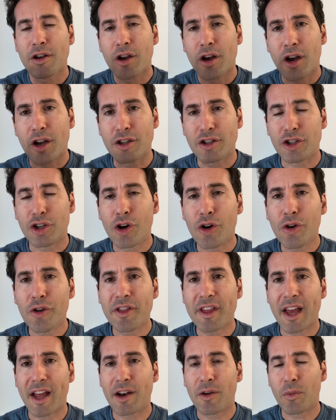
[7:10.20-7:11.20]
Until
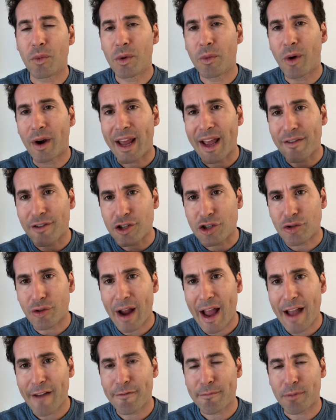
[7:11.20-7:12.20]
then, we want to have a
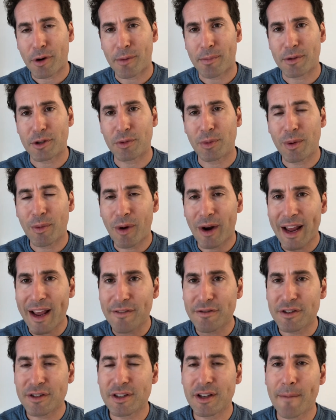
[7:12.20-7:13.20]
draft purpose. We want to have
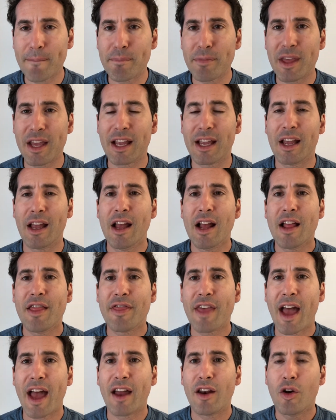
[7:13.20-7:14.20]
something
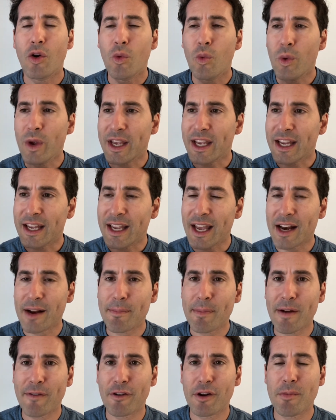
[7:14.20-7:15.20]
that we can get up
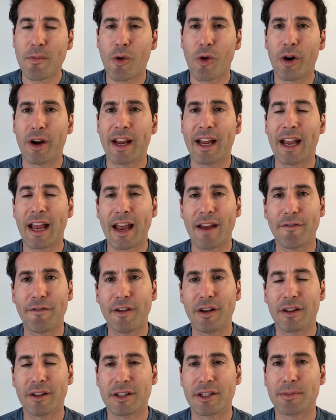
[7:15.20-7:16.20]
every morning and
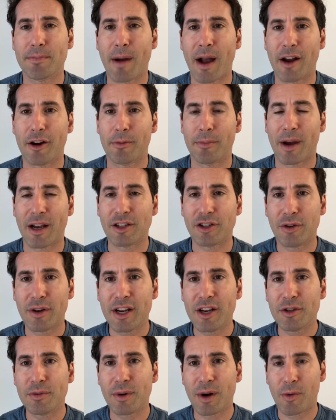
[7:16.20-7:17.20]
feel inspired by. So
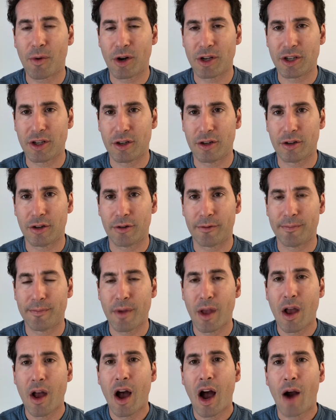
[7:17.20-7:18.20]
here's what I want you to do.
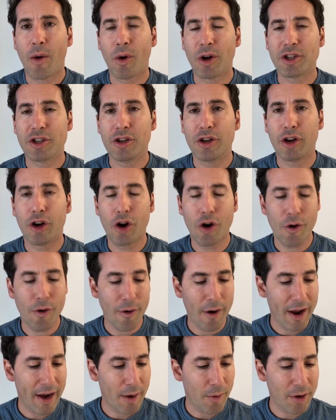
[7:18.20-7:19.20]
I want you to
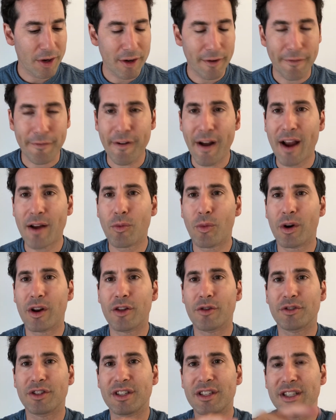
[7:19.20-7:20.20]
go and I want you to find one of
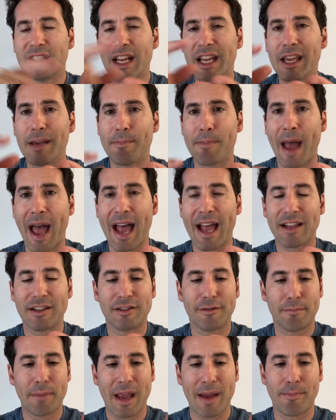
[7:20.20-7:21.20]
those sticky pads
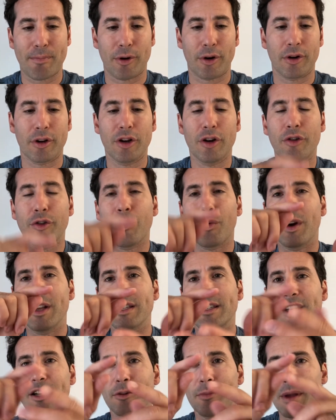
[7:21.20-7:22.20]
of paper. You know, the
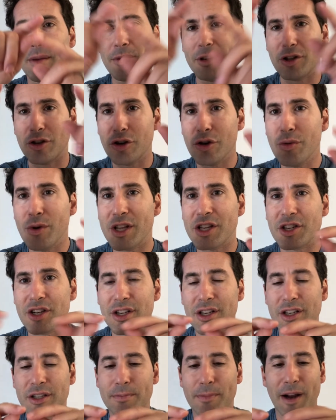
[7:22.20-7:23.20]
ones that are maybe 2
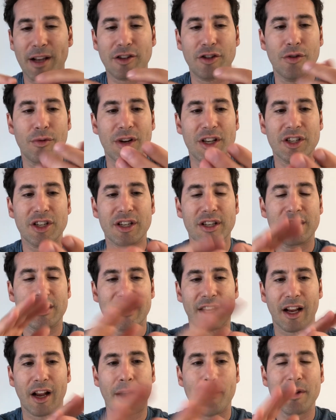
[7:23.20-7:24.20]
inches by 2 inches and
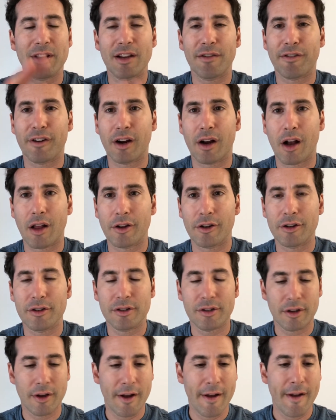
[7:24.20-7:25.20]
they come in different
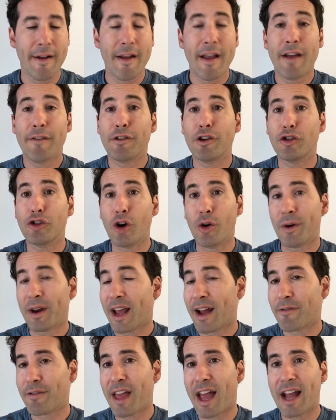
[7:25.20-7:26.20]
colors. If you don't
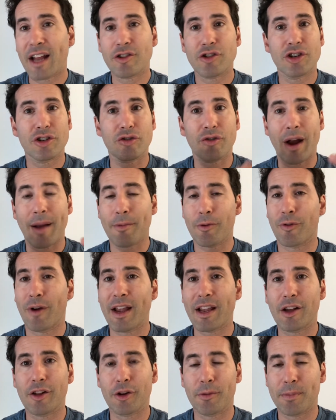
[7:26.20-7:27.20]
have that, just grab a
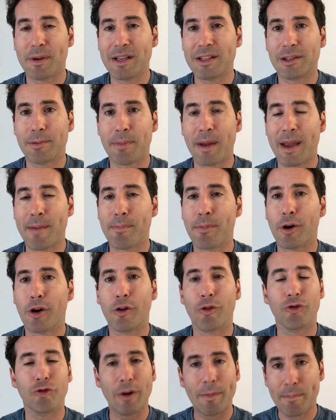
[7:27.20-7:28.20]
regular piece of paper,
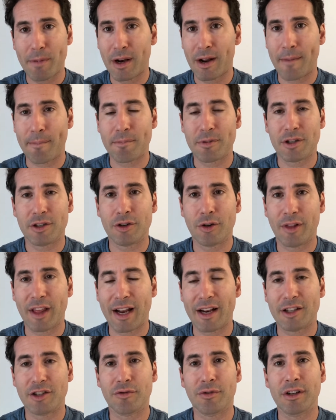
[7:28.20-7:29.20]
rip it up so that
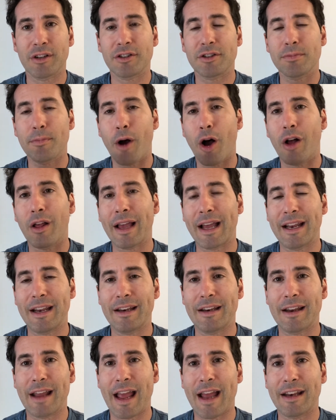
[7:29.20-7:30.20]
it's real small,
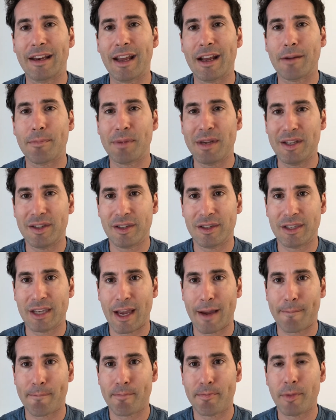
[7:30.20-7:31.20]
and get a piece of
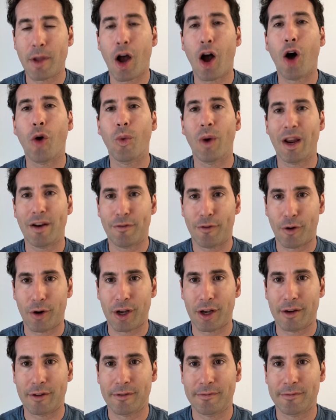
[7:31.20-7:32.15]
tape. I'll wait for you.